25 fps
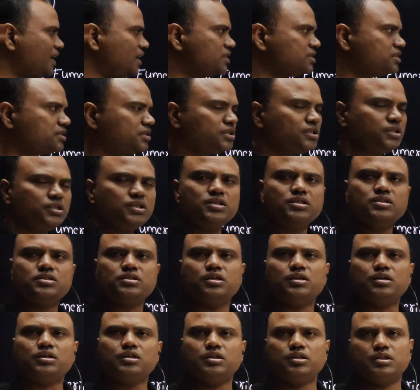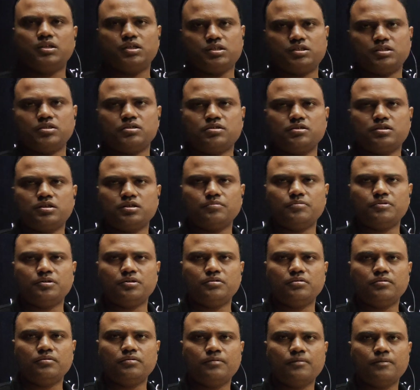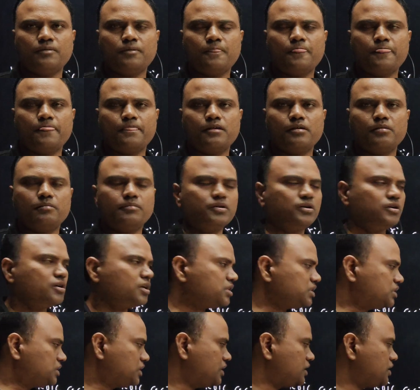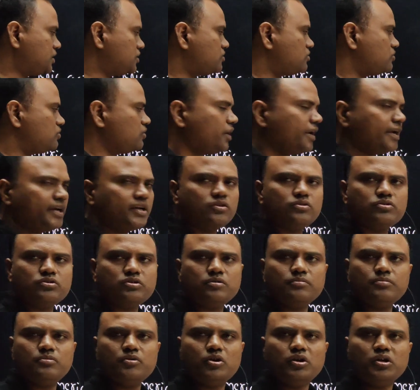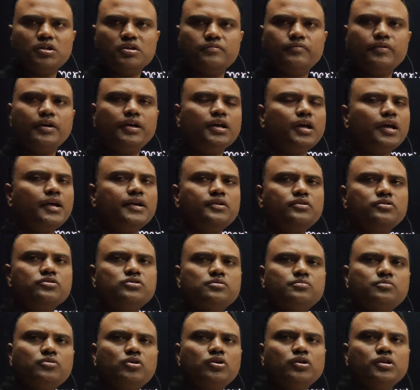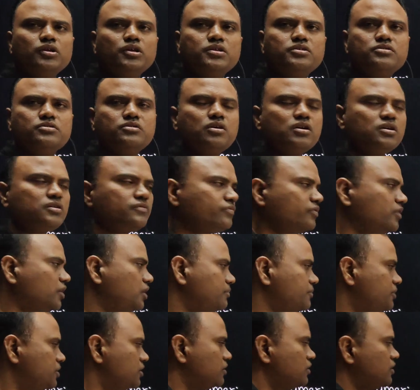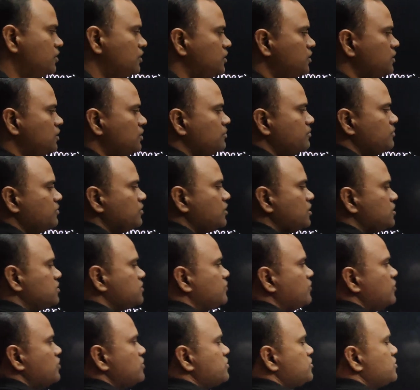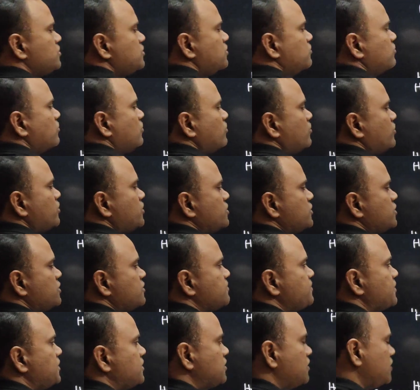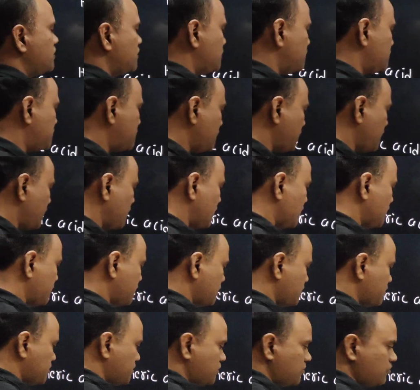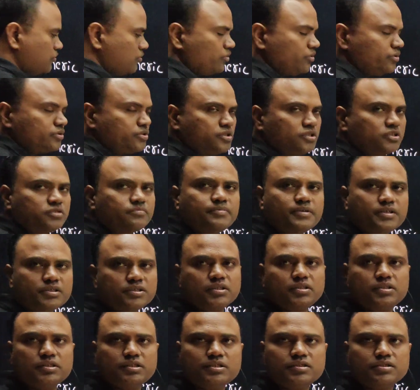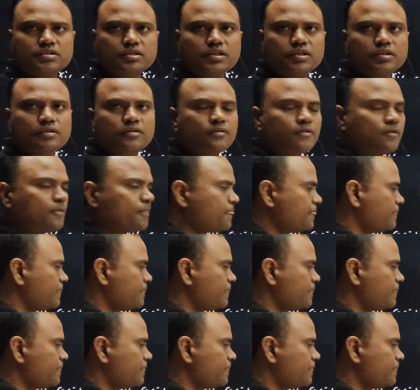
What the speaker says: acid is less stable because there is no hydrogen bonding. Why hydrogen bonding is not formed? Because one COH is present this side, another COH is present this side.